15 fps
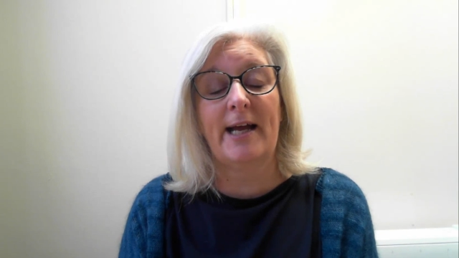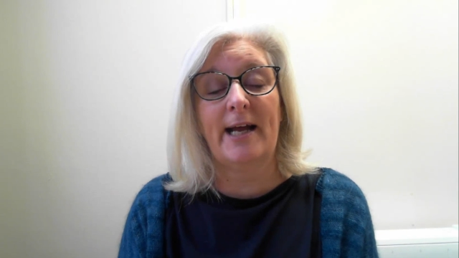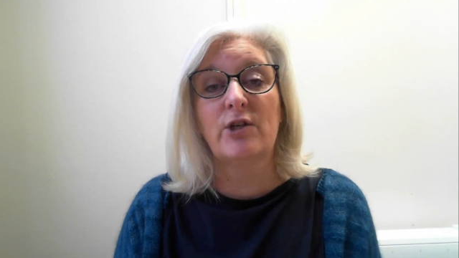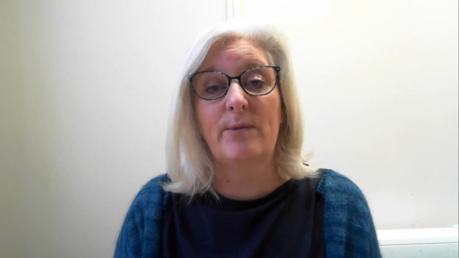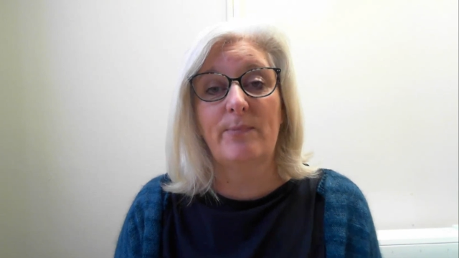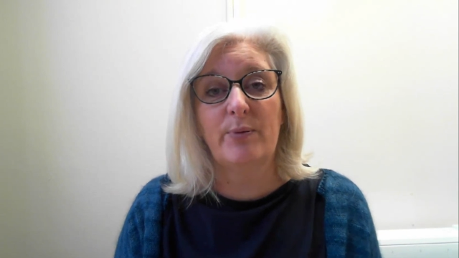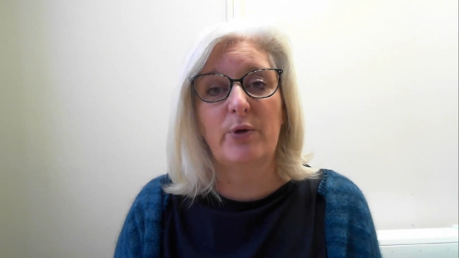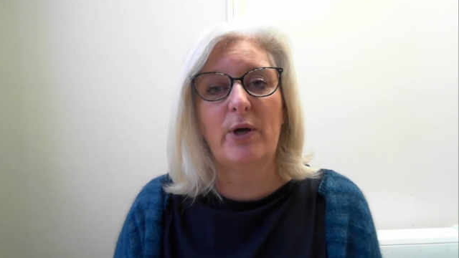
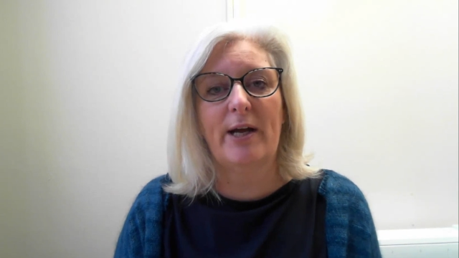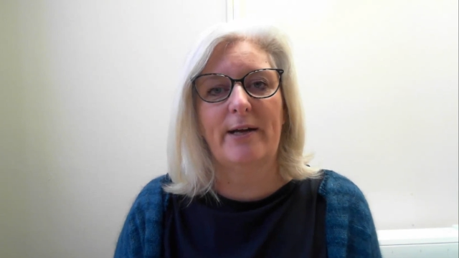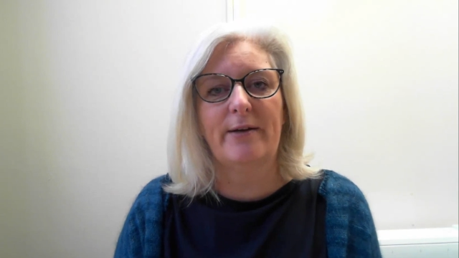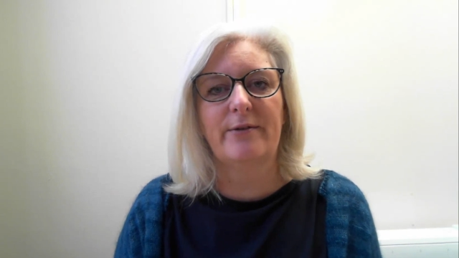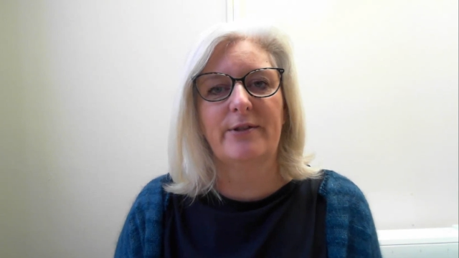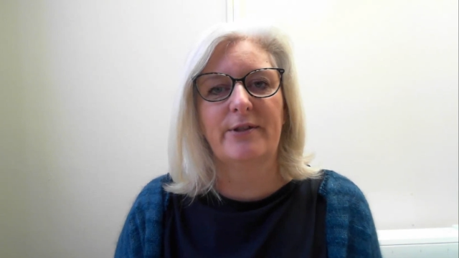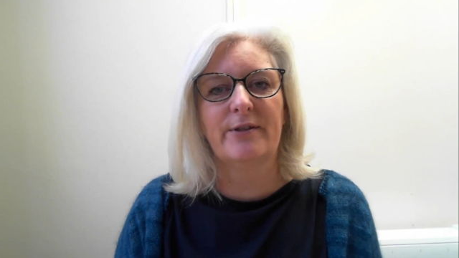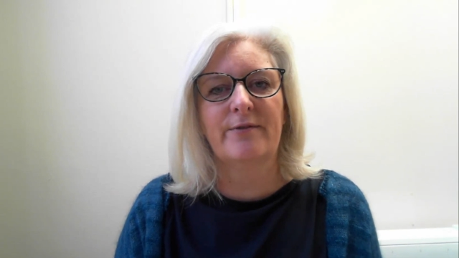actually pull
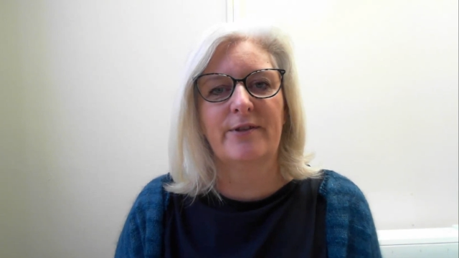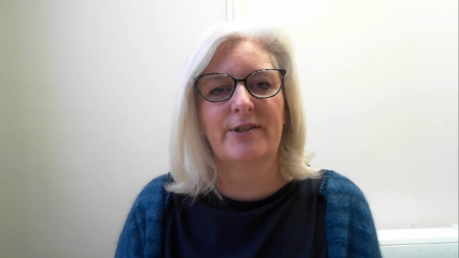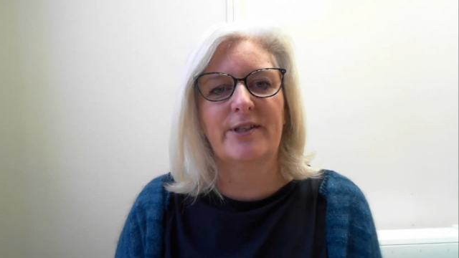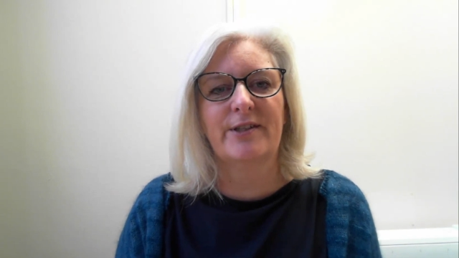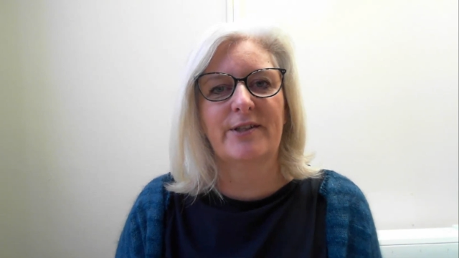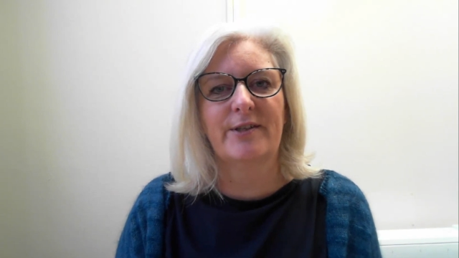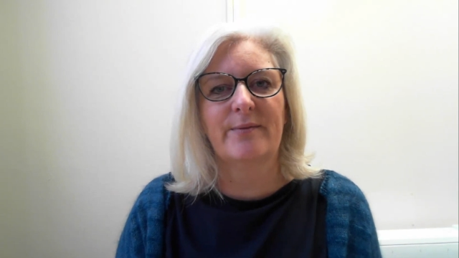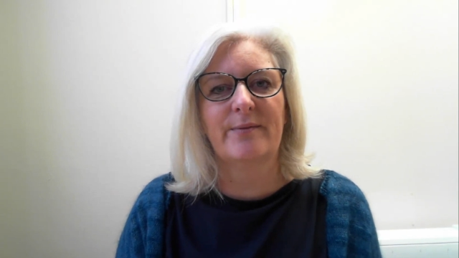out of the
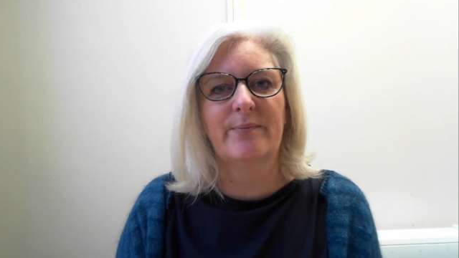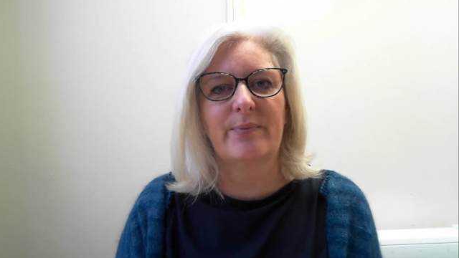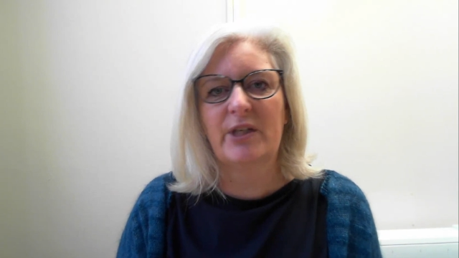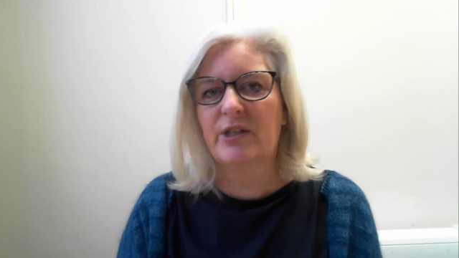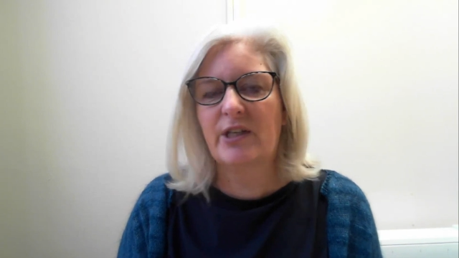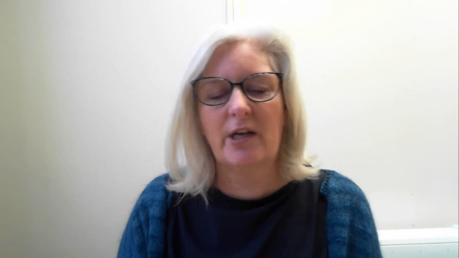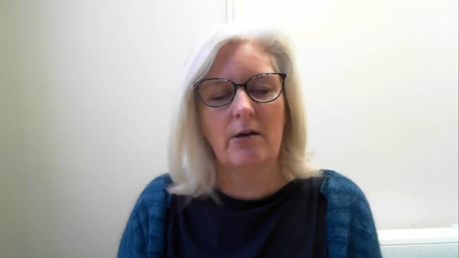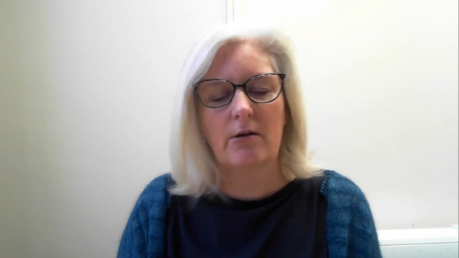system
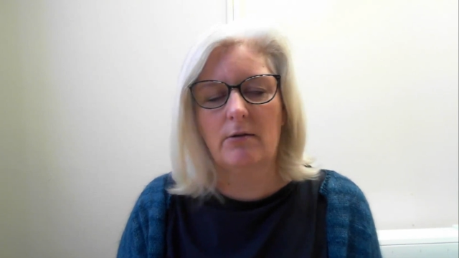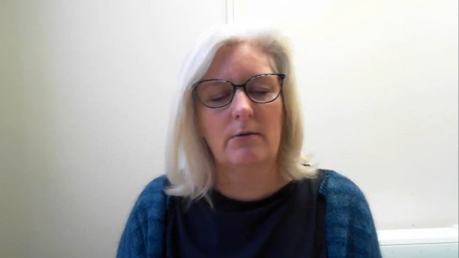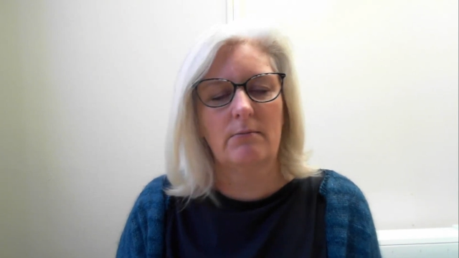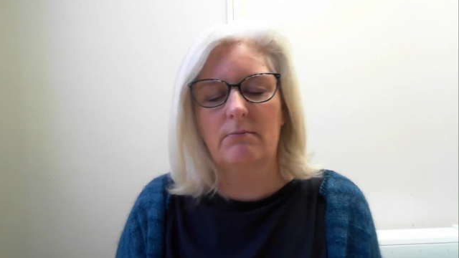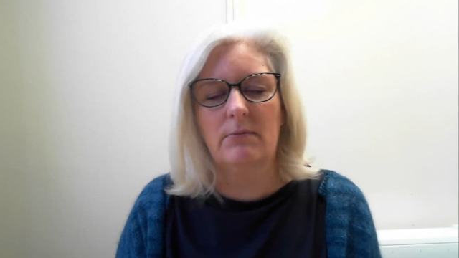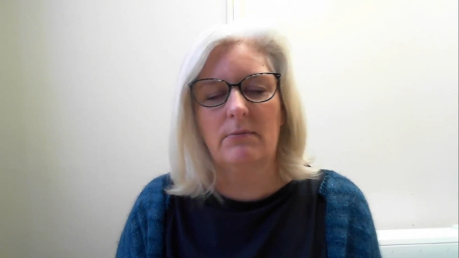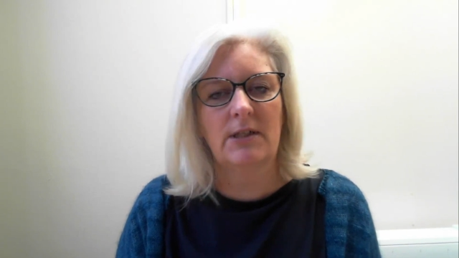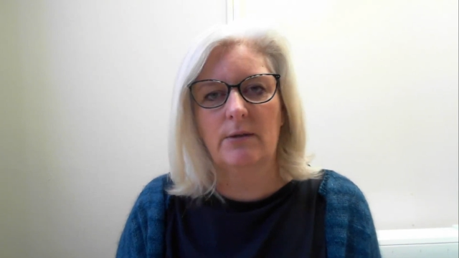because they
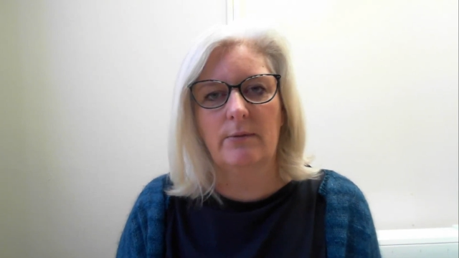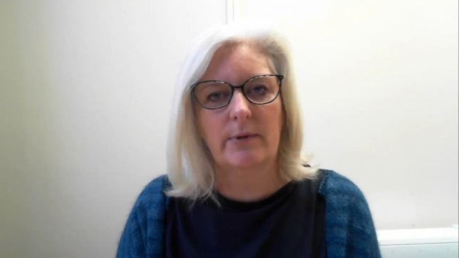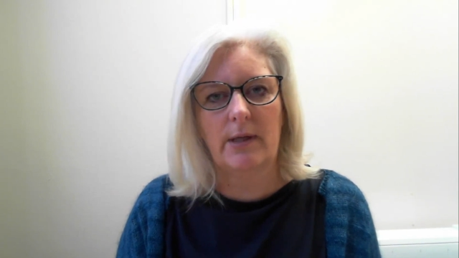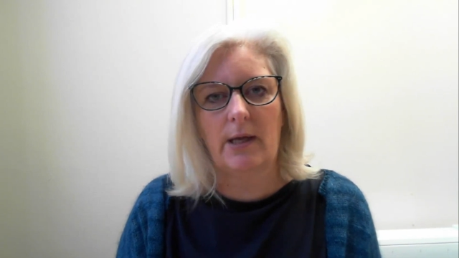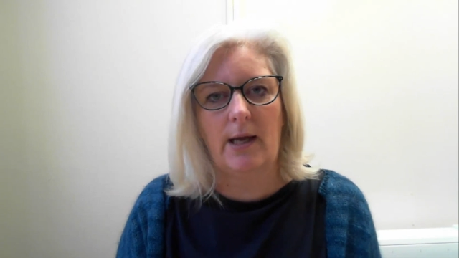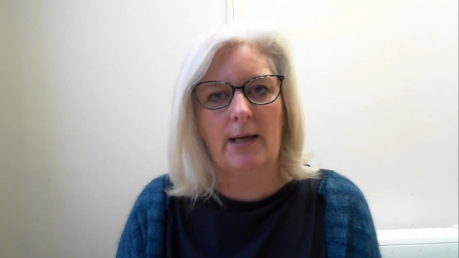can't deal with it